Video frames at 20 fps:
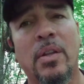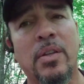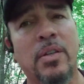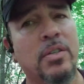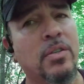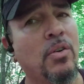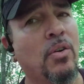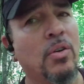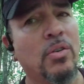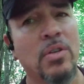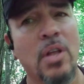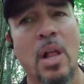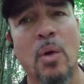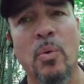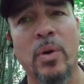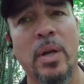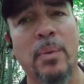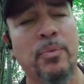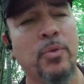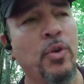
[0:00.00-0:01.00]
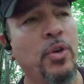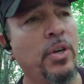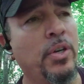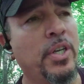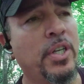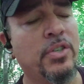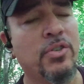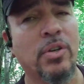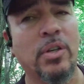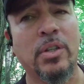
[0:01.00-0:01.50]
This goes all the way up through your
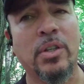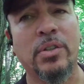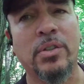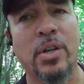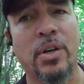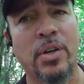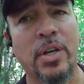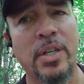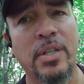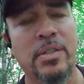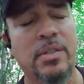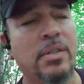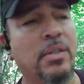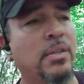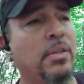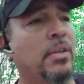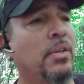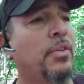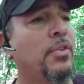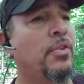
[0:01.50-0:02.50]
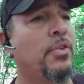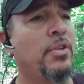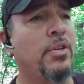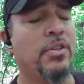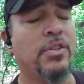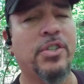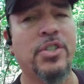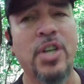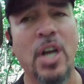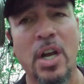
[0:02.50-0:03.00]
district attorneys, through
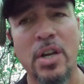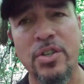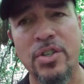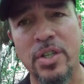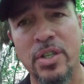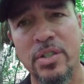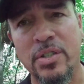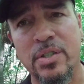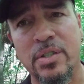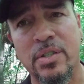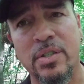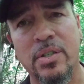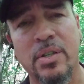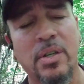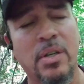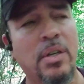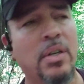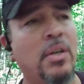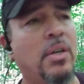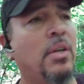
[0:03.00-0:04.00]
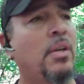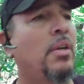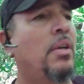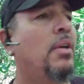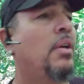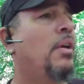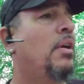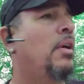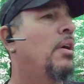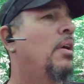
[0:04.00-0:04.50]
your judges,
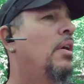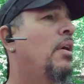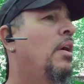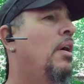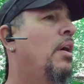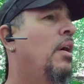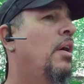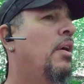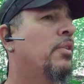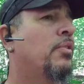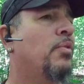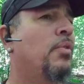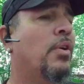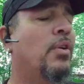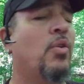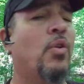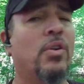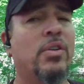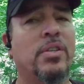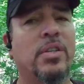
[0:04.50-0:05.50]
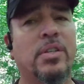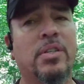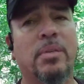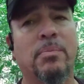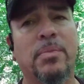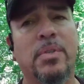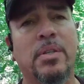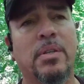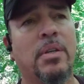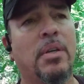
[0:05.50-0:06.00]
through the court
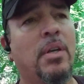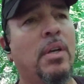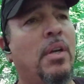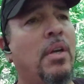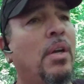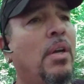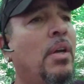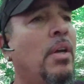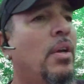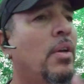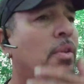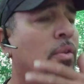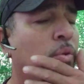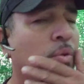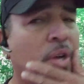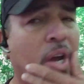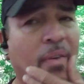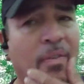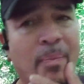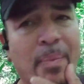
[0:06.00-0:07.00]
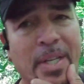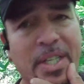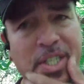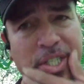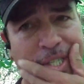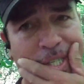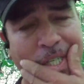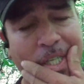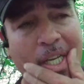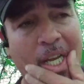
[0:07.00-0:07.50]
systems, through
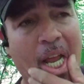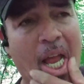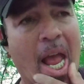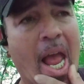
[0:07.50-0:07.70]
governments,